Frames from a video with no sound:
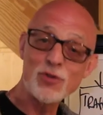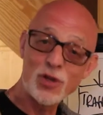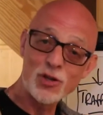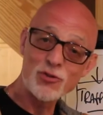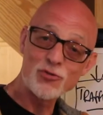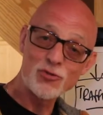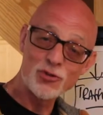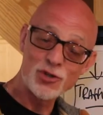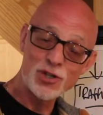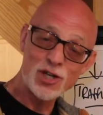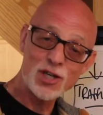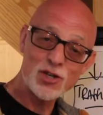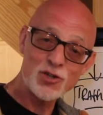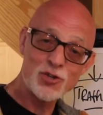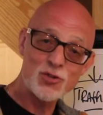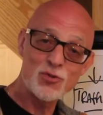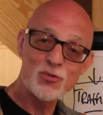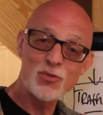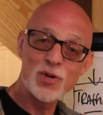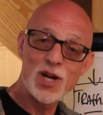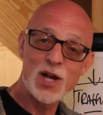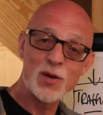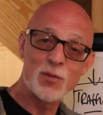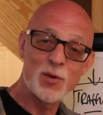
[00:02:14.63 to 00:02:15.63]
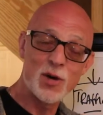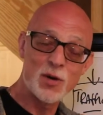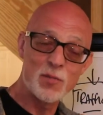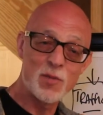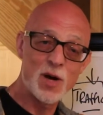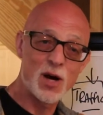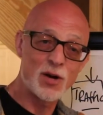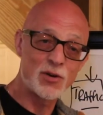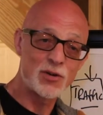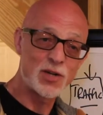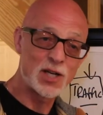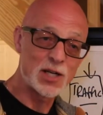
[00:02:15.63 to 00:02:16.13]
so traditional network
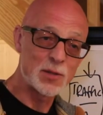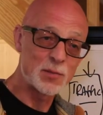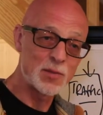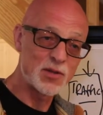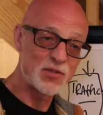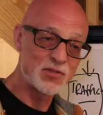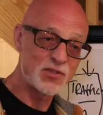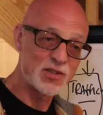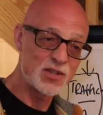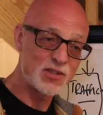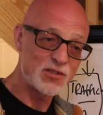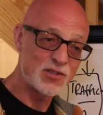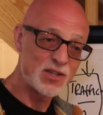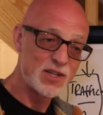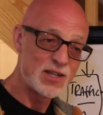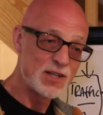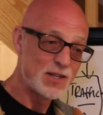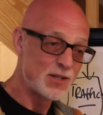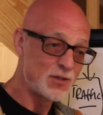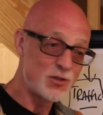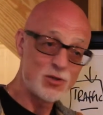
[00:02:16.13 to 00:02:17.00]
marketing business.